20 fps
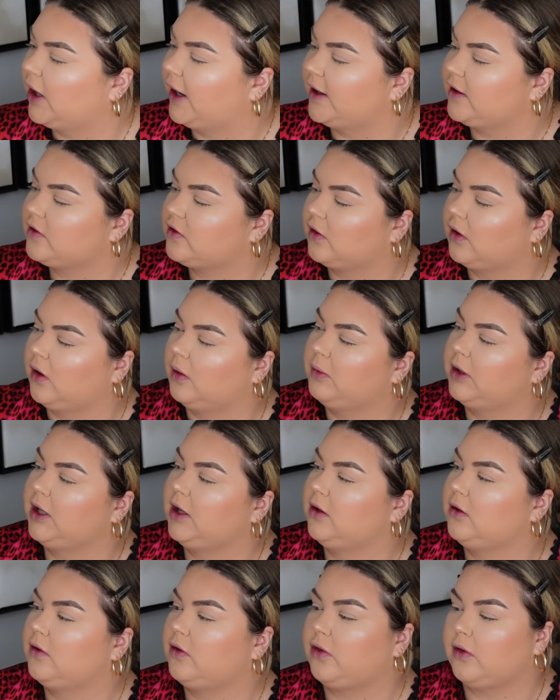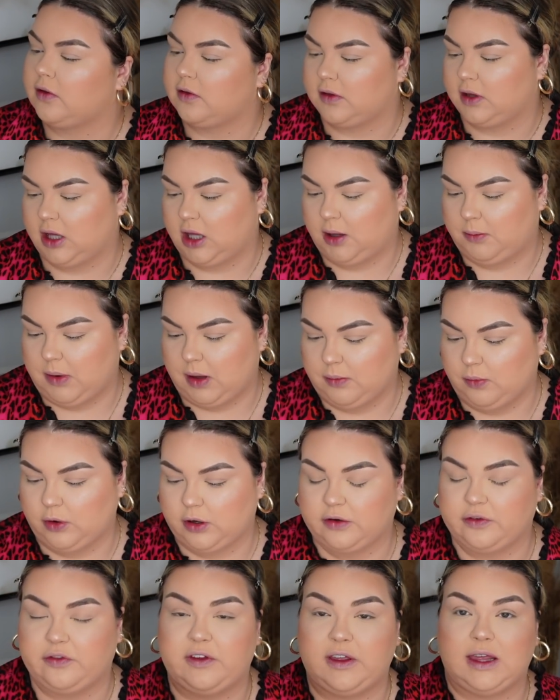right, so I'm gonna use some
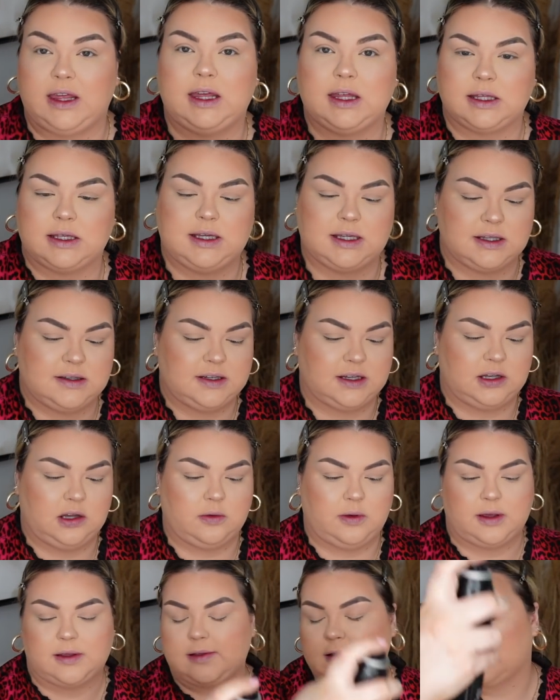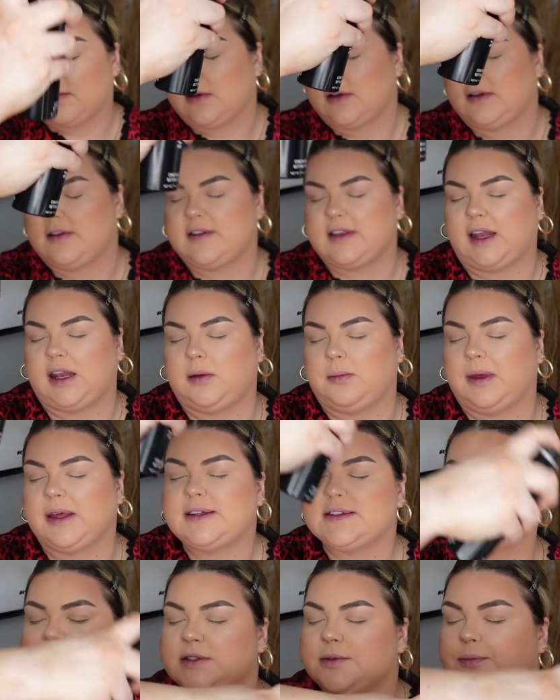Morphe Continuous Setting
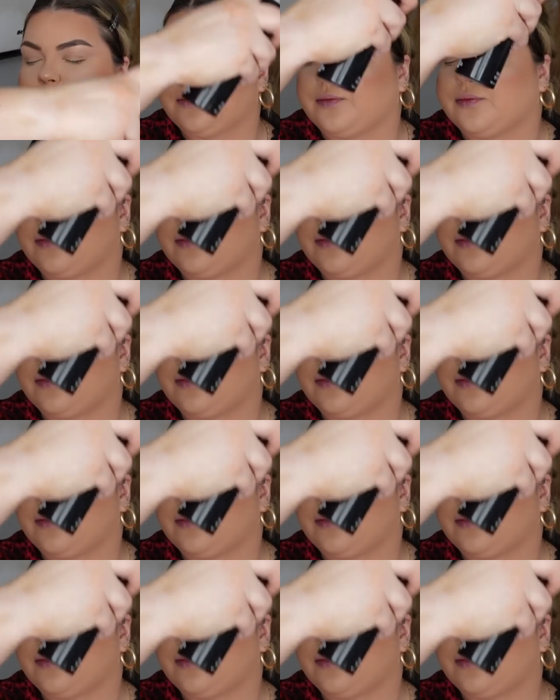Mist.